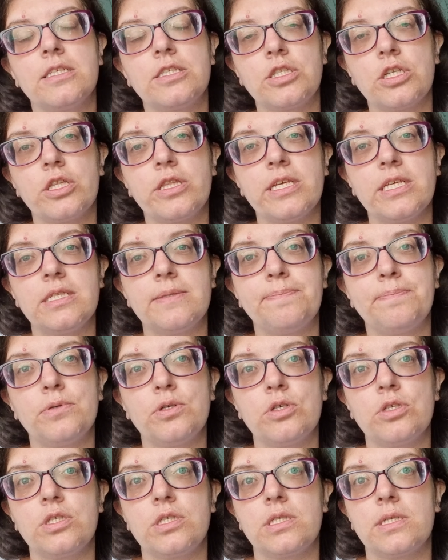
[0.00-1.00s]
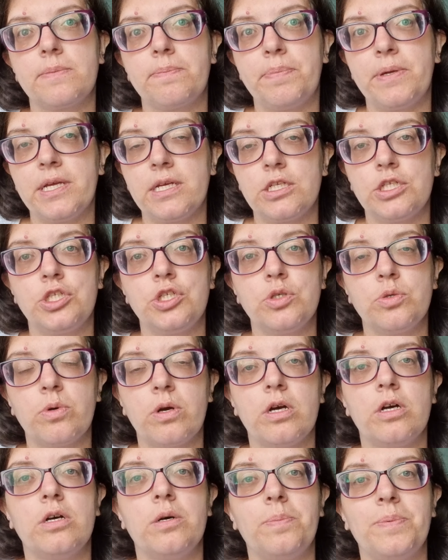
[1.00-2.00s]
so this bus picks you
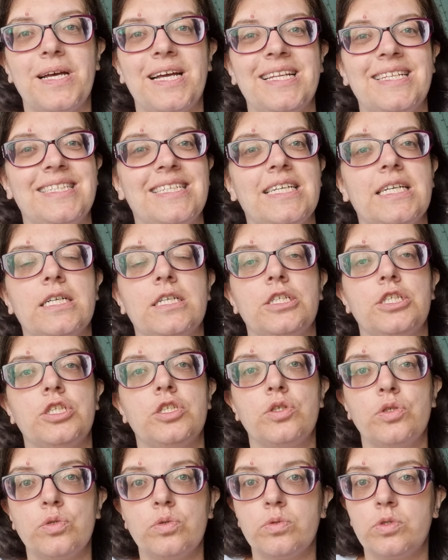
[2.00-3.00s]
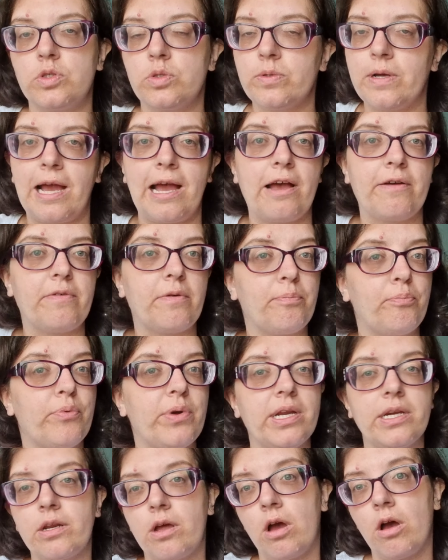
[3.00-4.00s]
up and takes you to either
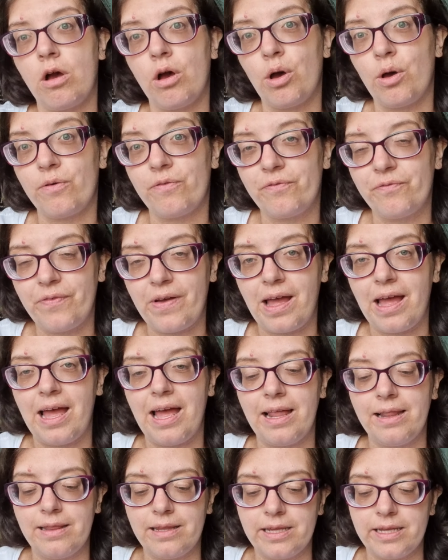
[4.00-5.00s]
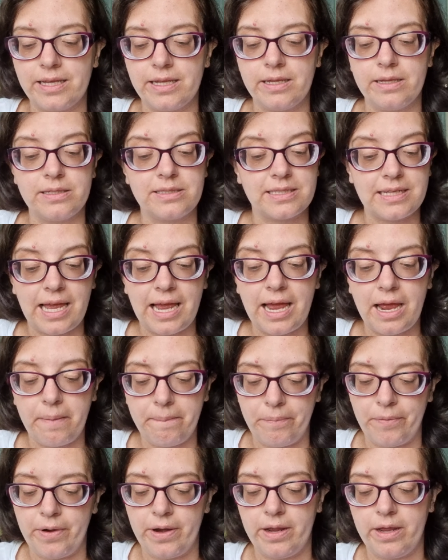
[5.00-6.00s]
Brid or Farley,
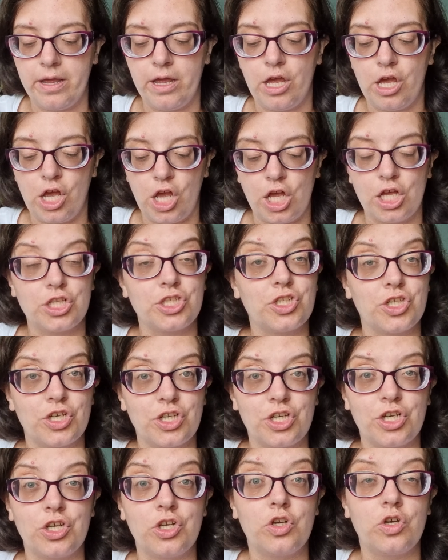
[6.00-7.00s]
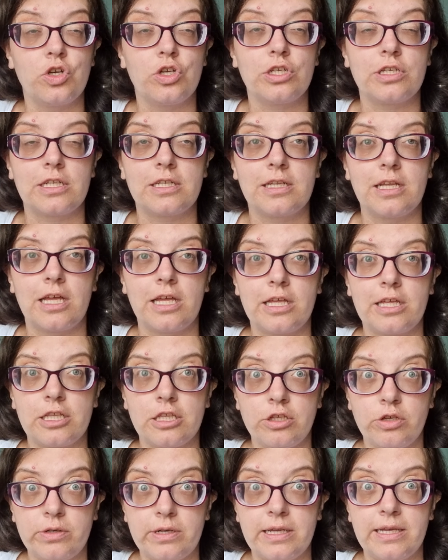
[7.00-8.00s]
Scarborough. So
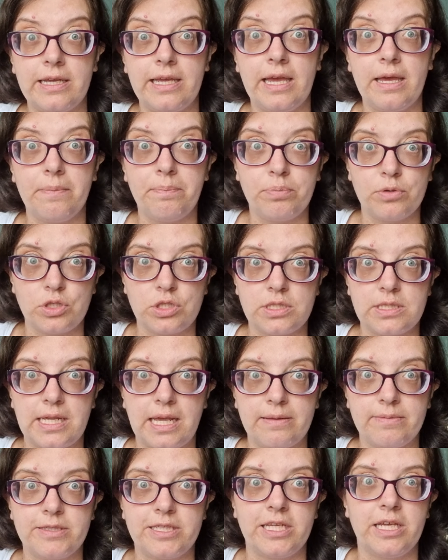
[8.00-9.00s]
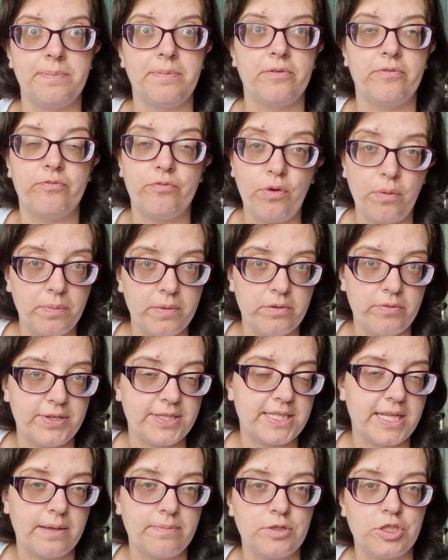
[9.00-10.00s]
you can get bus timetable from the
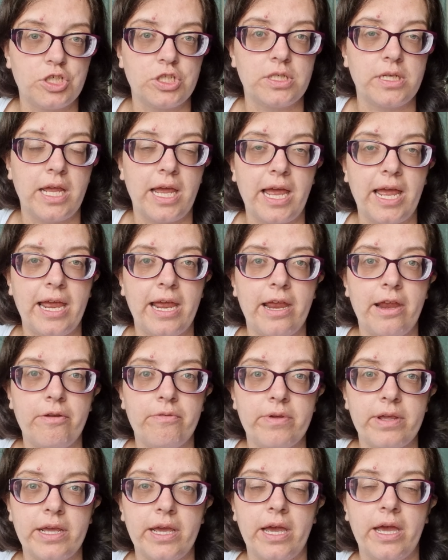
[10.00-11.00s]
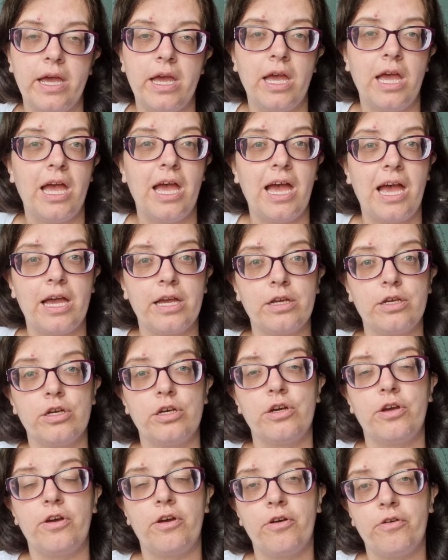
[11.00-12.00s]
reception area and
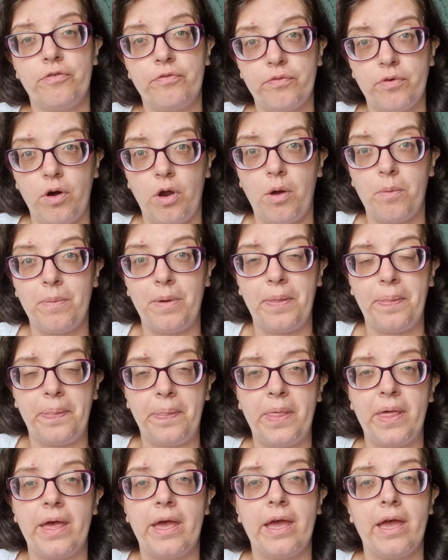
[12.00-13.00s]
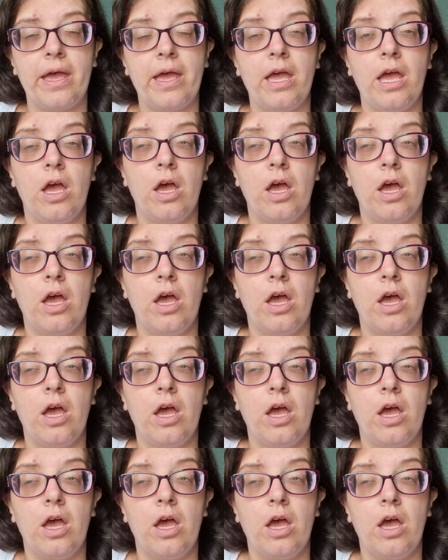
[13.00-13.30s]
go from there.